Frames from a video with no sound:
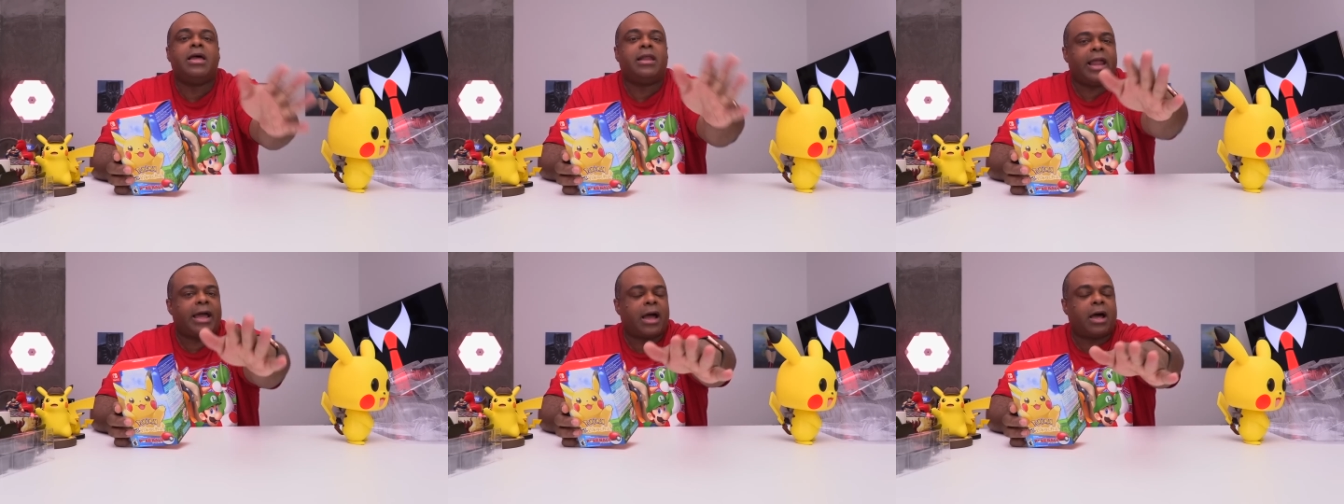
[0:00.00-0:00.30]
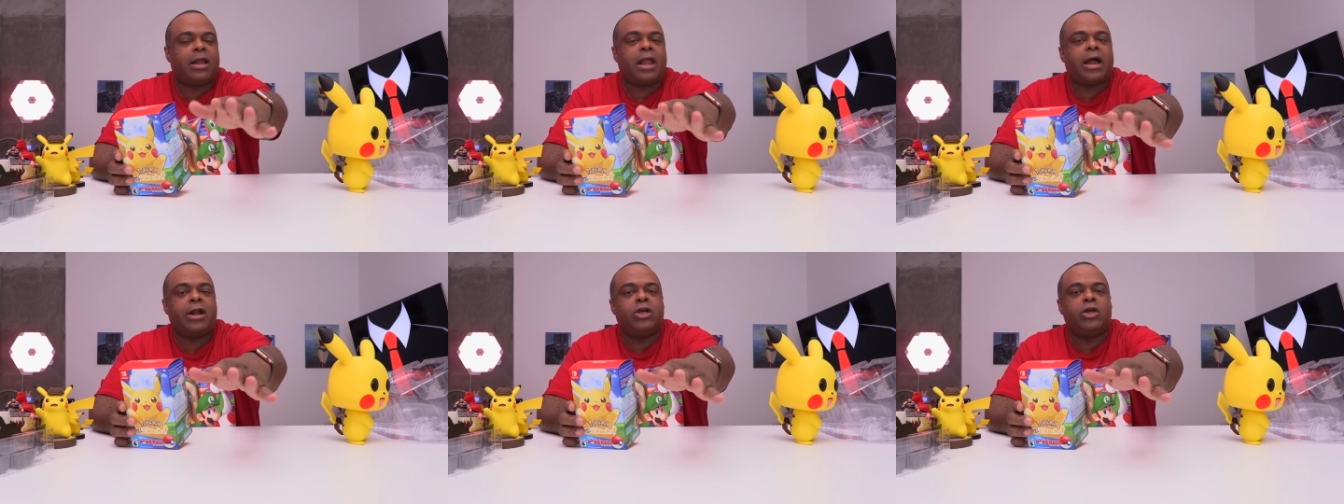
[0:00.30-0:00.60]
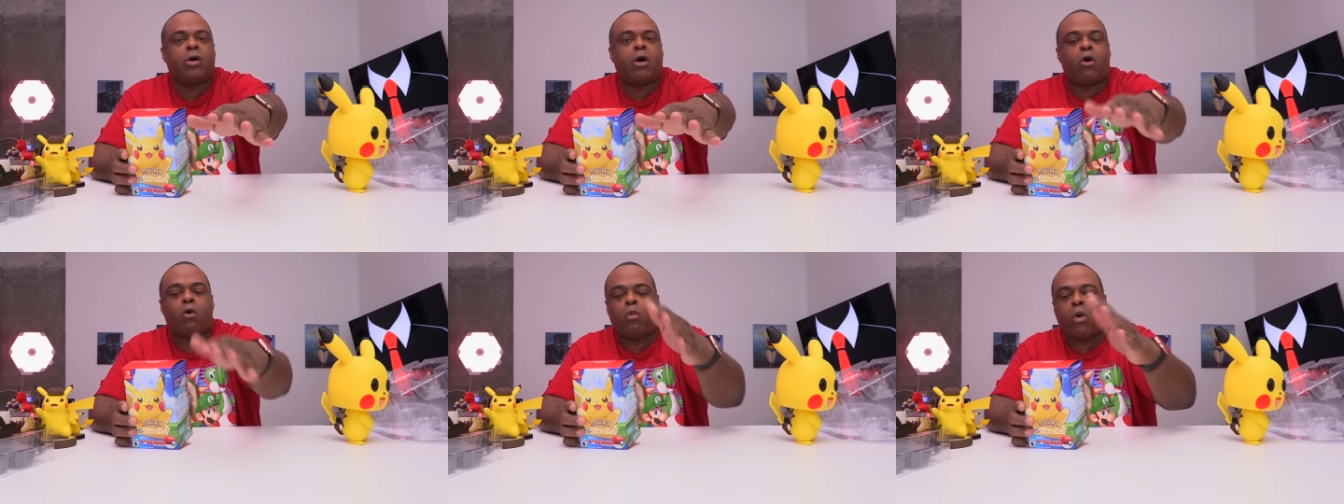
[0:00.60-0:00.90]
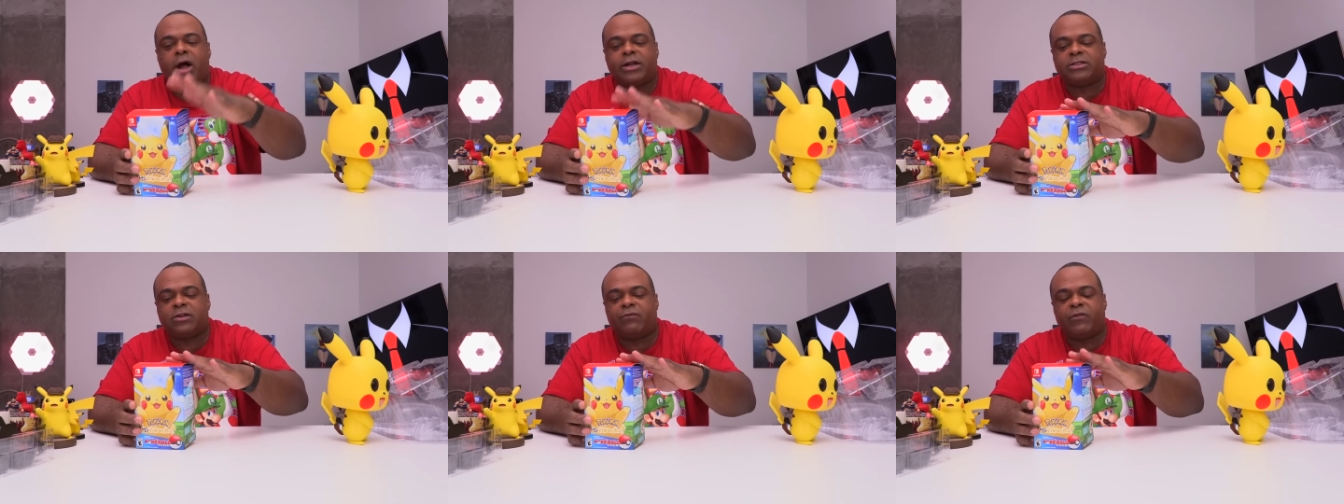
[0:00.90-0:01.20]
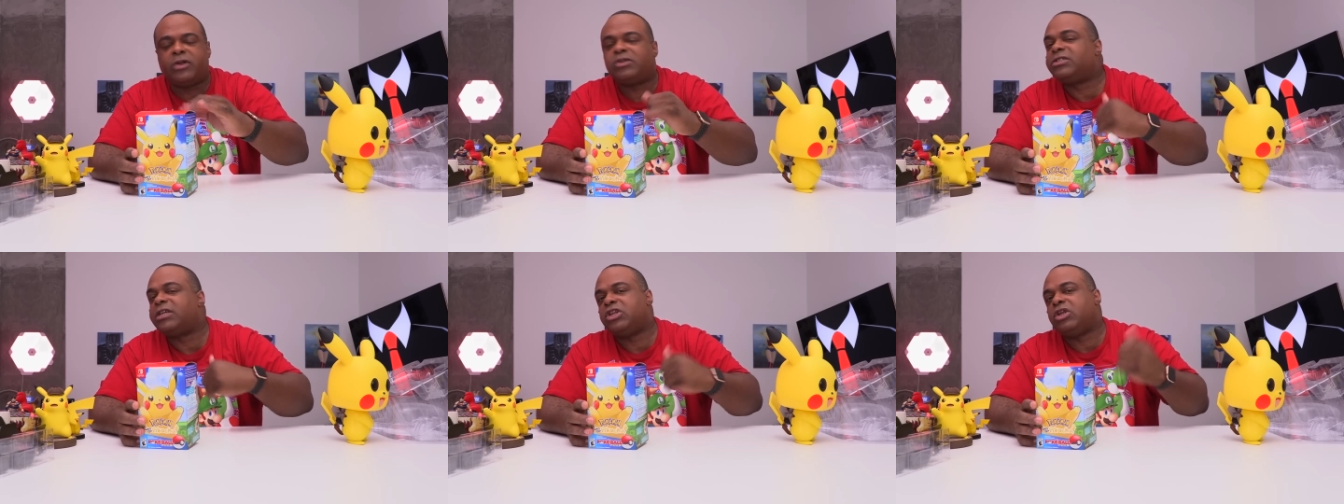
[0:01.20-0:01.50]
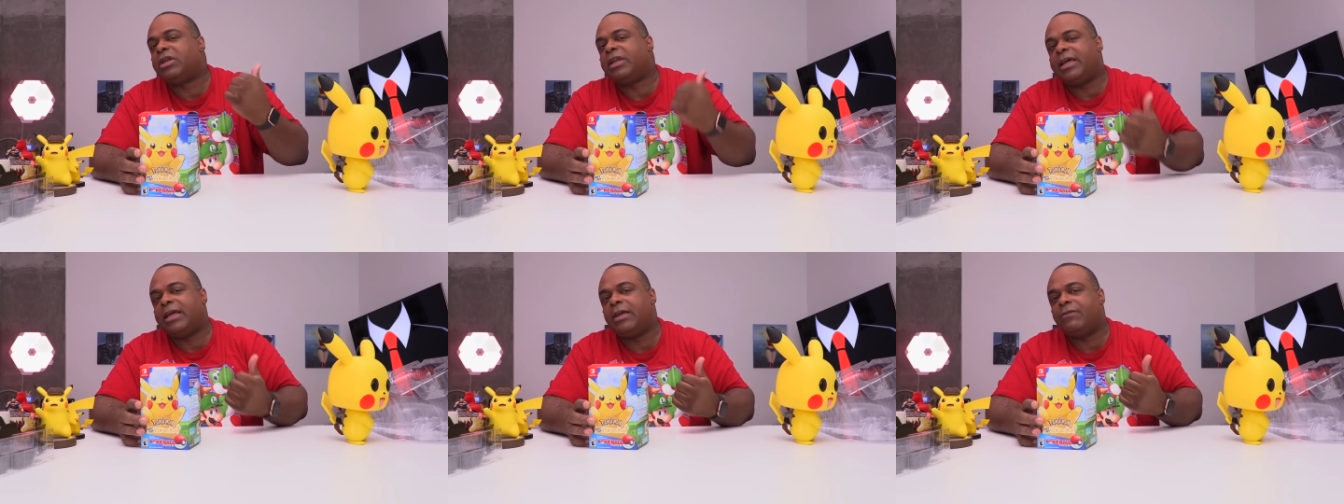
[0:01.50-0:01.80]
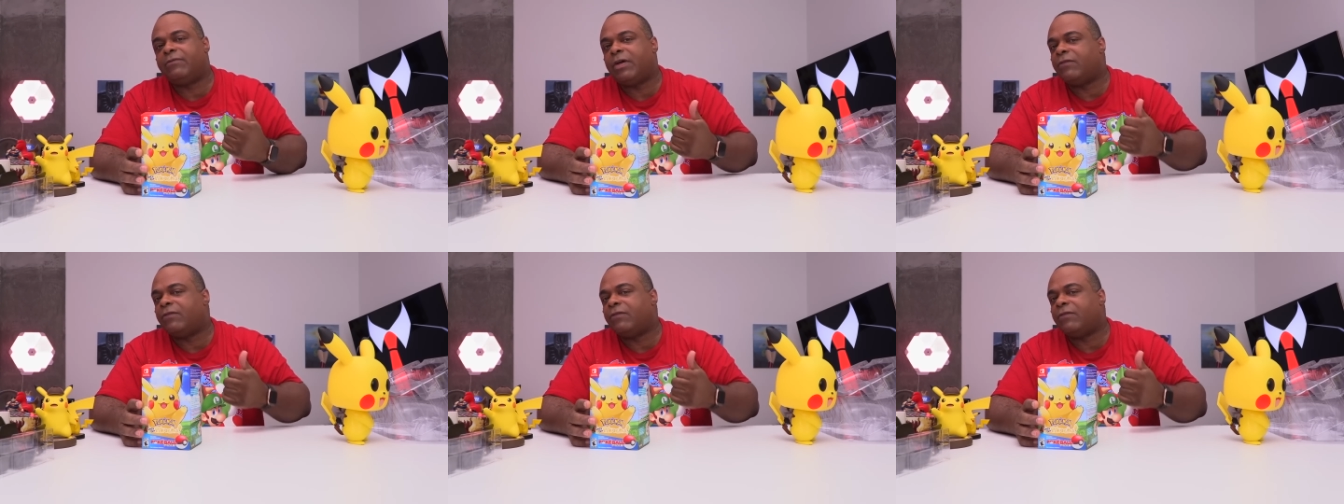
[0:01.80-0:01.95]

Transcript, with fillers: Like a lot of y'all watch the videos and you leave.